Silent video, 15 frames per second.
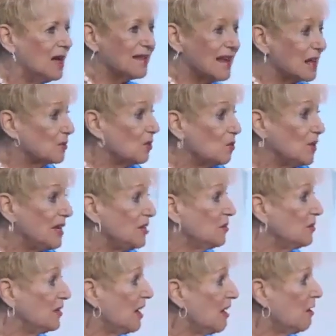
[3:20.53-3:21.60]
That's what we
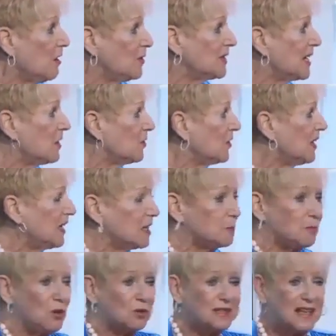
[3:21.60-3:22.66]
do at our office. I don't think I
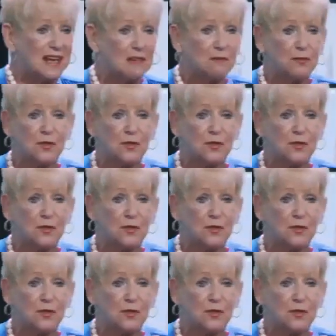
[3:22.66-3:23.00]
spoke 10,